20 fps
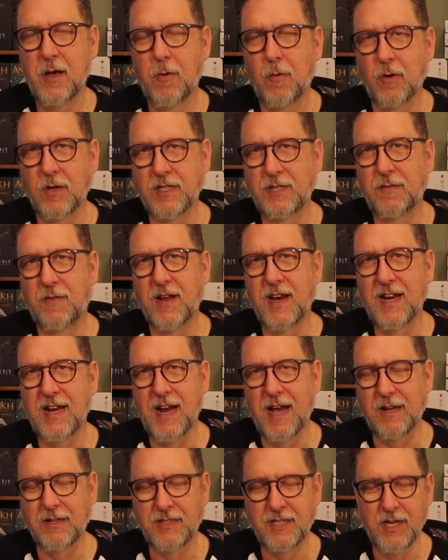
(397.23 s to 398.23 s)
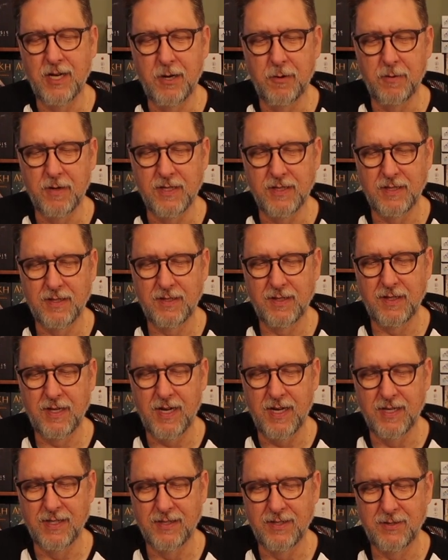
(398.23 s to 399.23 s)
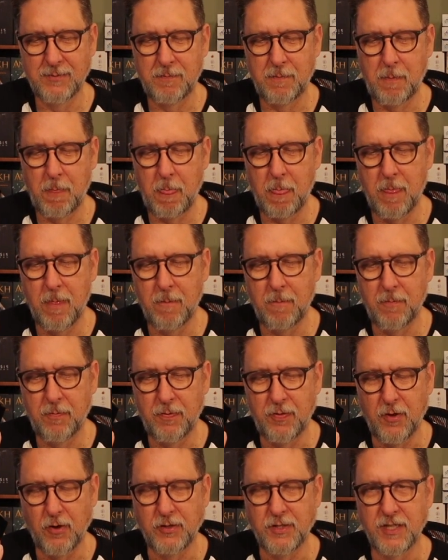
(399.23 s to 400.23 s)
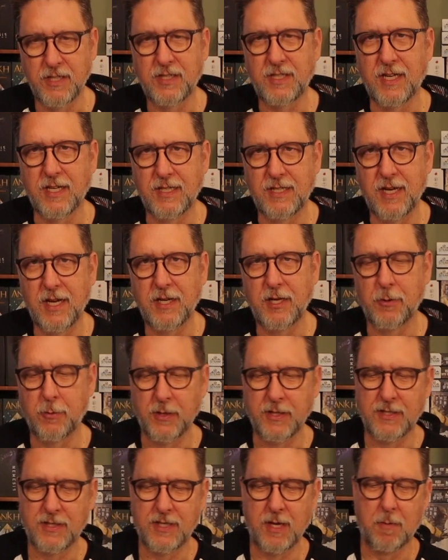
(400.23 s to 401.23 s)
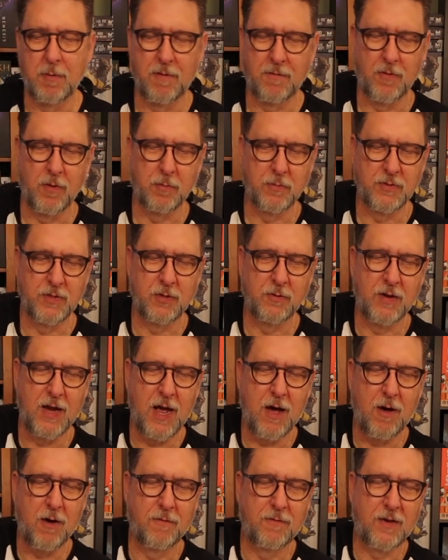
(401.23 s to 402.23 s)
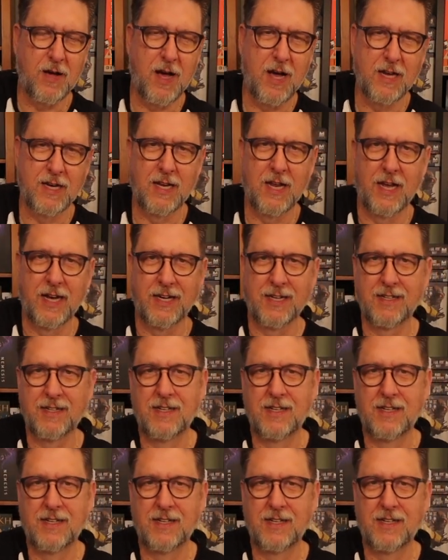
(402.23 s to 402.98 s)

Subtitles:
What's funny now too is they're discontinuing some of them. So now I've got like